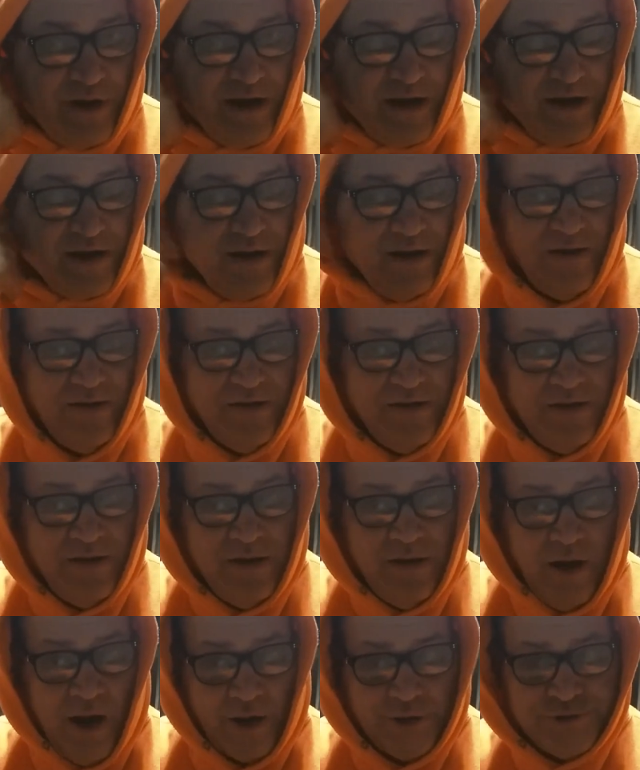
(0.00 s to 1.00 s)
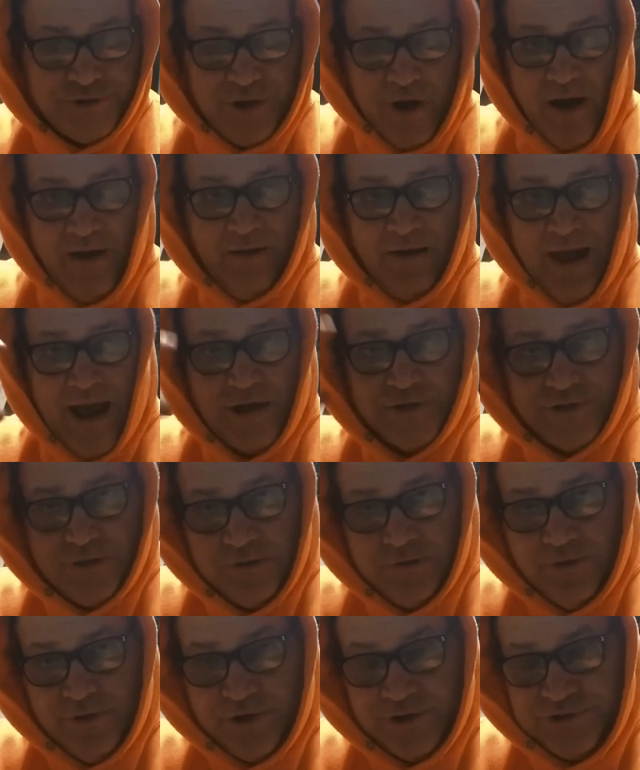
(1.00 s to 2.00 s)
a shot glass of
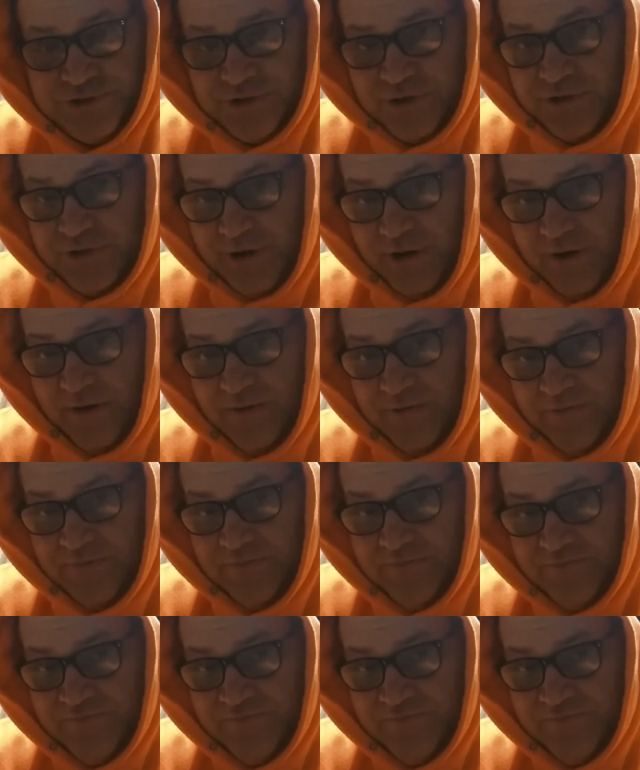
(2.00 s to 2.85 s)
Lucas in here.